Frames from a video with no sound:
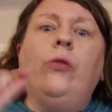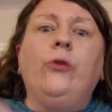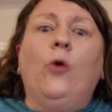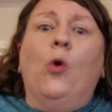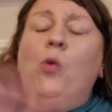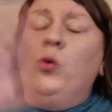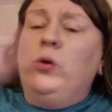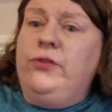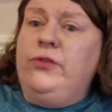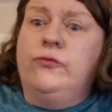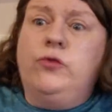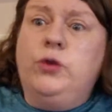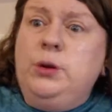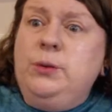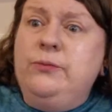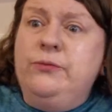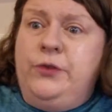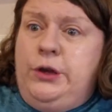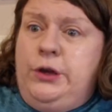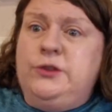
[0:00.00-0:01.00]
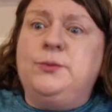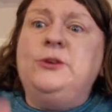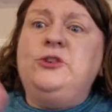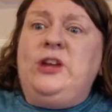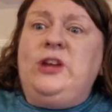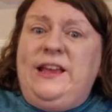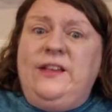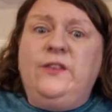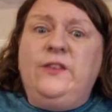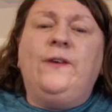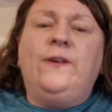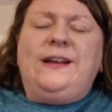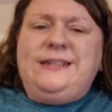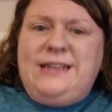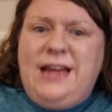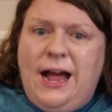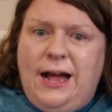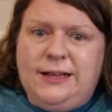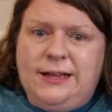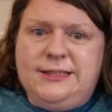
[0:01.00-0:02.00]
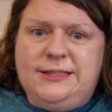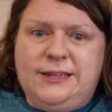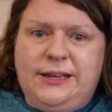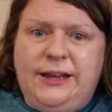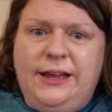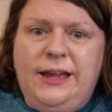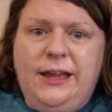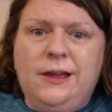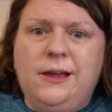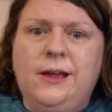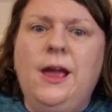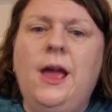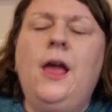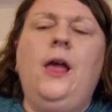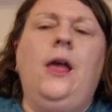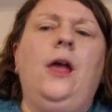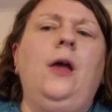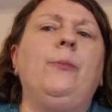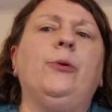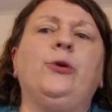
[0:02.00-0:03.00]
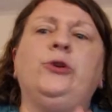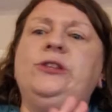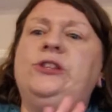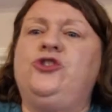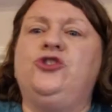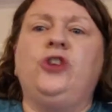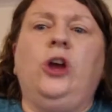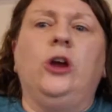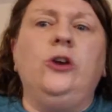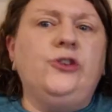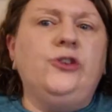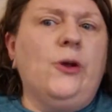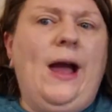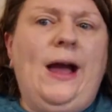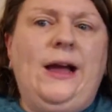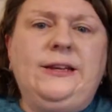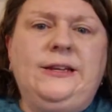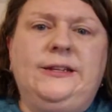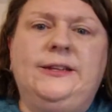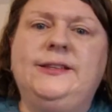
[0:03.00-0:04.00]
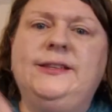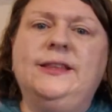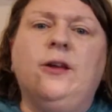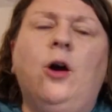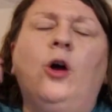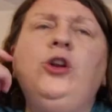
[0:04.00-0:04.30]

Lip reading: of the room views, which is fantastic, because it's so handy to see that.